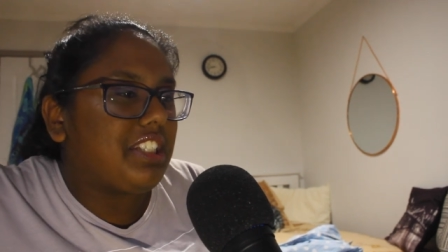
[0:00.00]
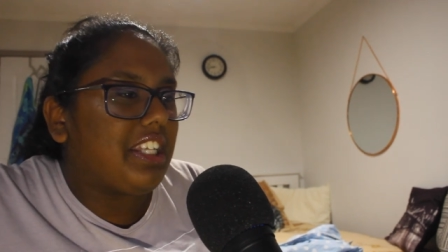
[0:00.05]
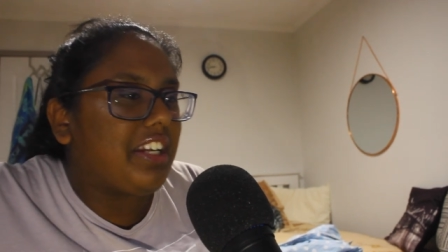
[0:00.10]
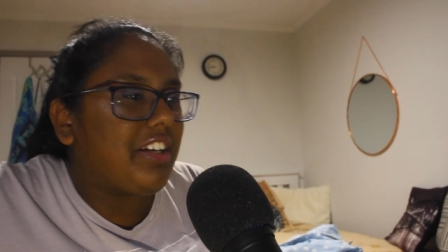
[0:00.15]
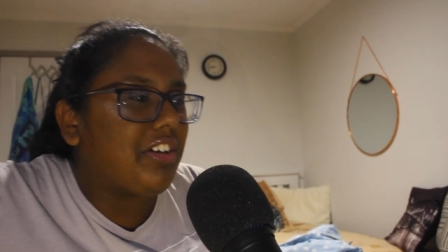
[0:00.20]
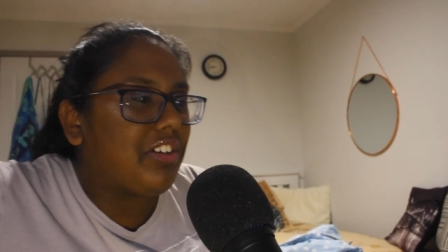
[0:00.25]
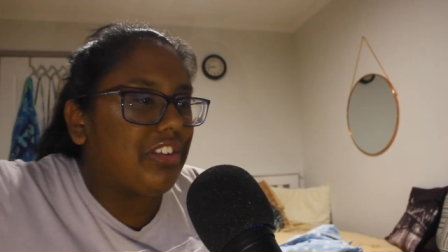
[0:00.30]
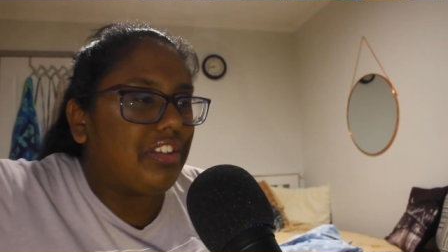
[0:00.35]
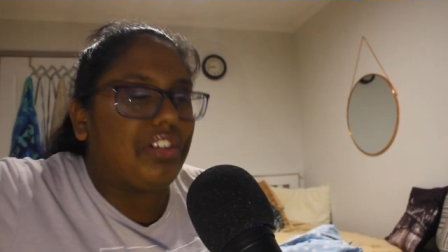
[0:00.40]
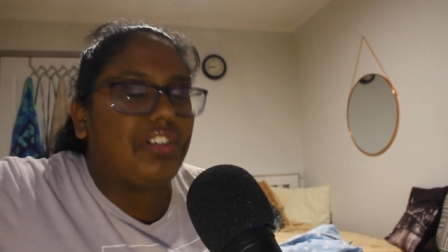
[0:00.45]
They
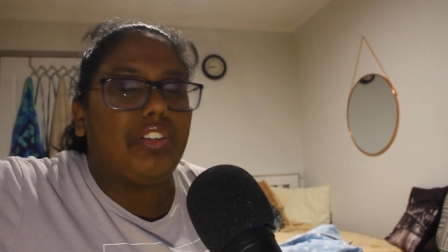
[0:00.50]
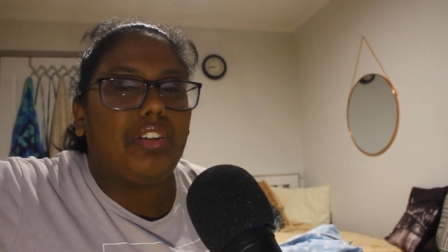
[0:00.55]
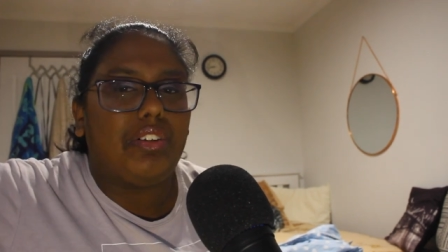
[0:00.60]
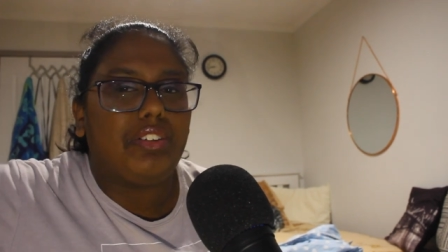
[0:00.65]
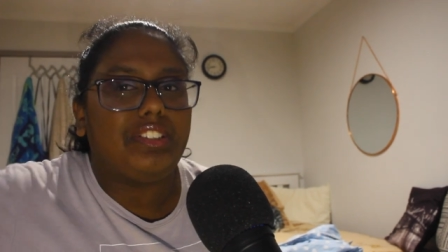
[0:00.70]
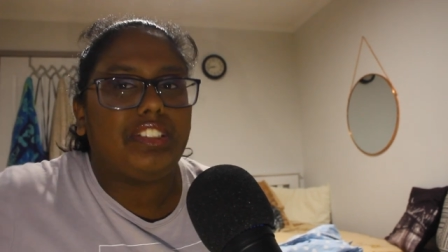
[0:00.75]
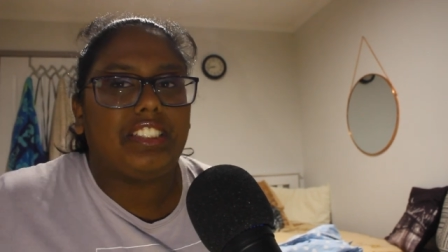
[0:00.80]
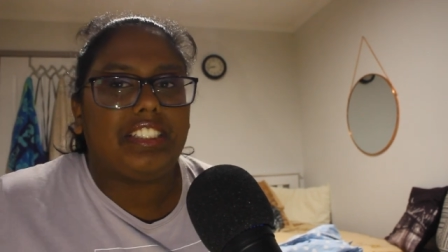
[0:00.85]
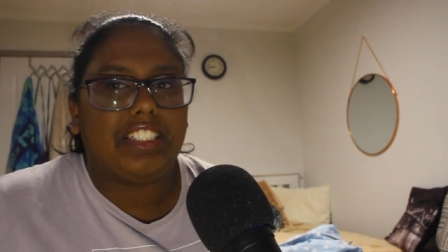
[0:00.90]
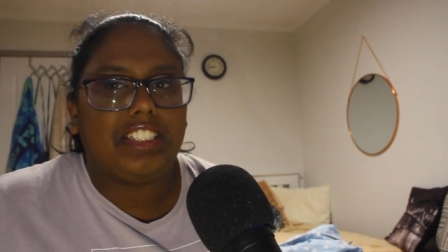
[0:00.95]
got the
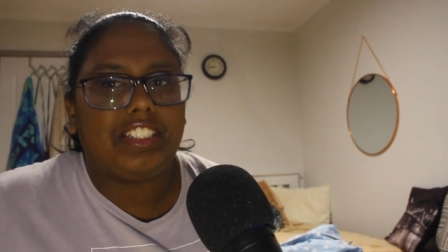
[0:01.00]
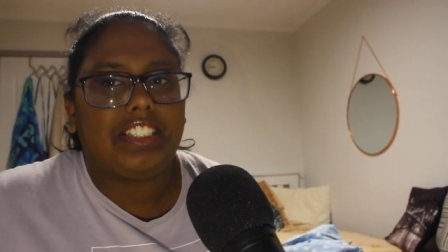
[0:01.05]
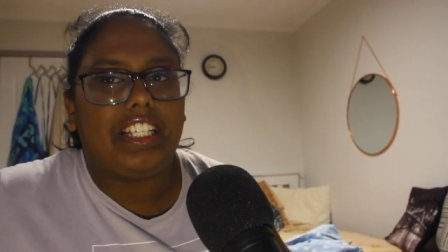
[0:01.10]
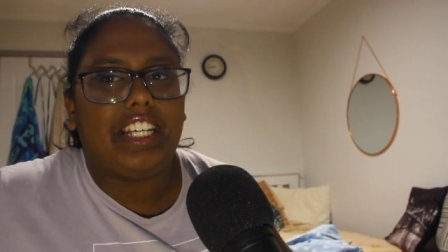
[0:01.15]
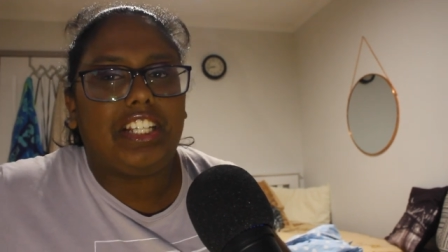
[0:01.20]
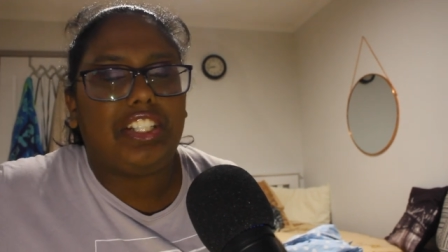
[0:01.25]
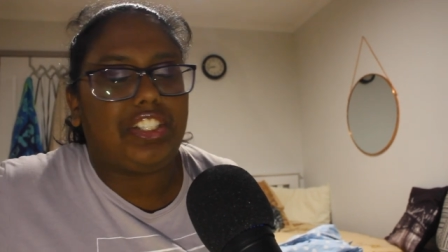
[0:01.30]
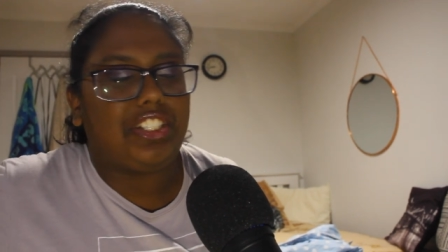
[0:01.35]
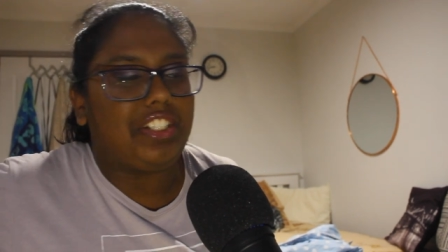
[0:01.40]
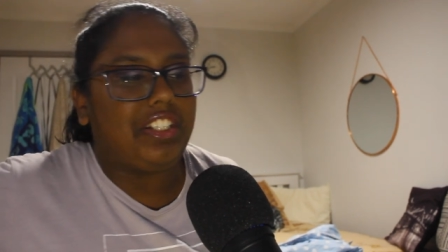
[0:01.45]
clones to
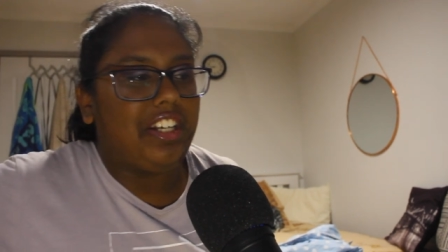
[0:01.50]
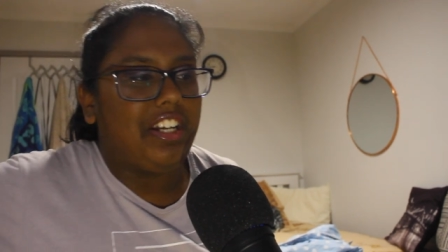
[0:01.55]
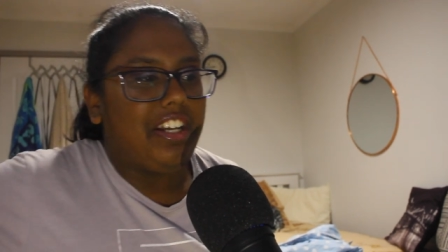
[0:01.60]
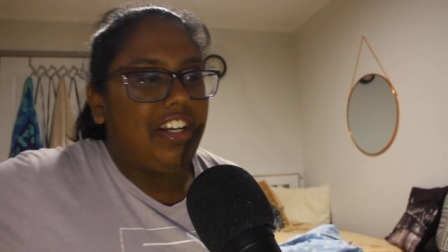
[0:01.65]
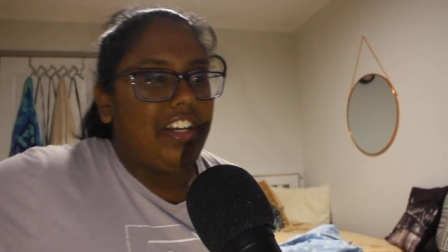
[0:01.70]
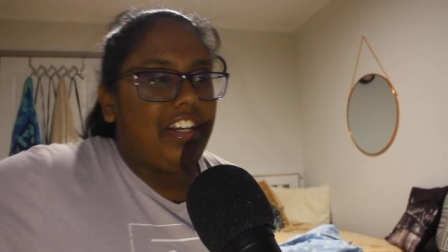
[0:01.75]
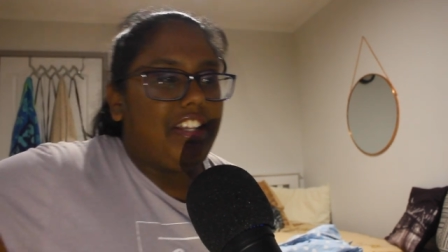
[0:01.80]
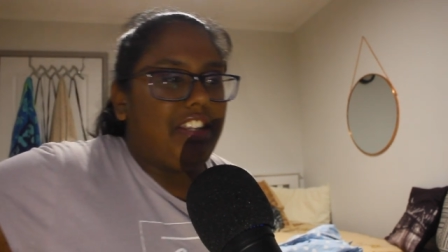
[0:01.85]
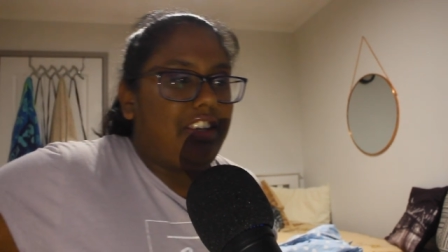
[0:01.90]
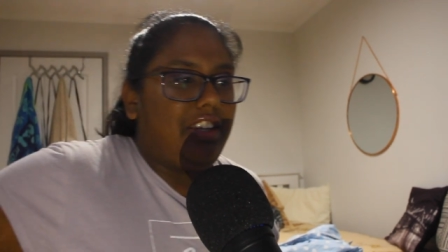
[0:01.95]
teach
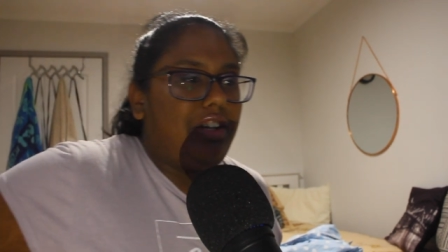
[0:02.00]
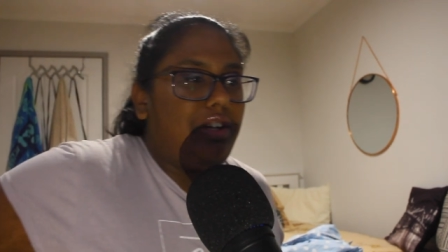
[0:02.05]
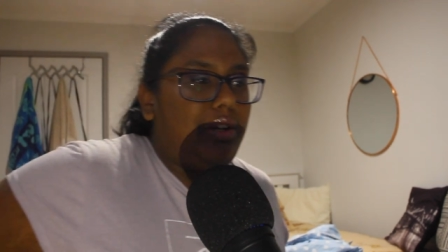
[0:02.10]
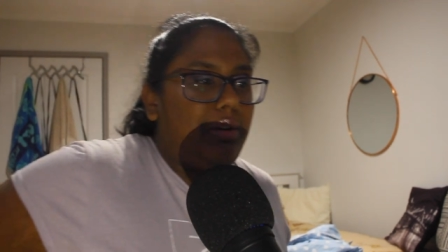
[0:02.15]
the